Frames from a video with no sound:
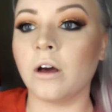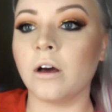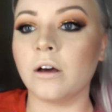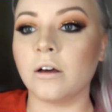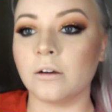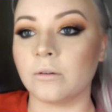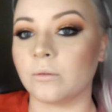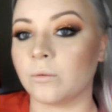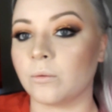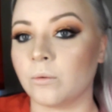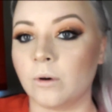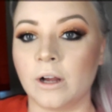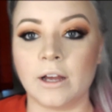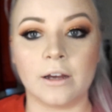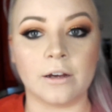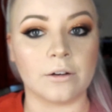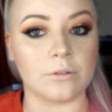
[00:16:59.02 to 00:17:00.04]
Oh
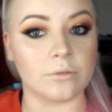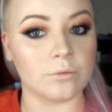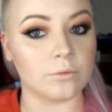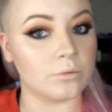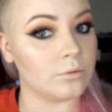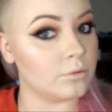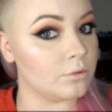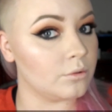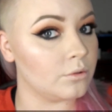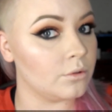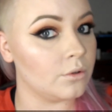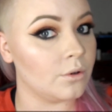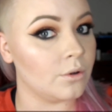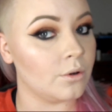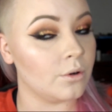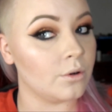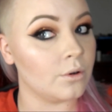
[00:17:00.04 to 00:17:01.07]
wow.
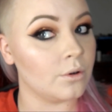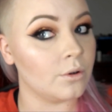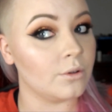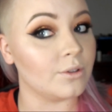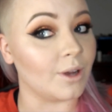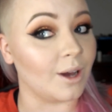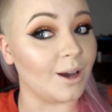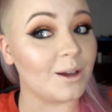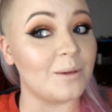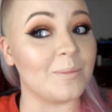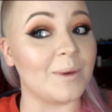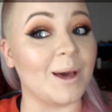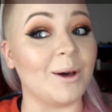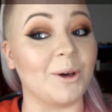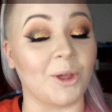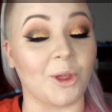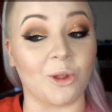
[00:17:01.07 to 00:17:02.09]
Talk
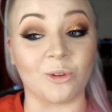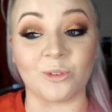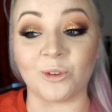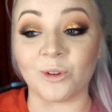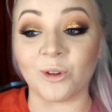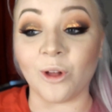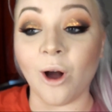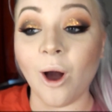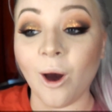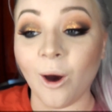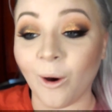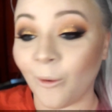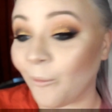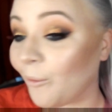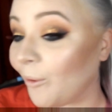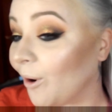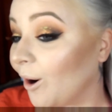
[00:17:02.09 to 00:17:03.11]
about a
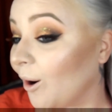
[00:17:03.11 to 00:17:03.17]
glow.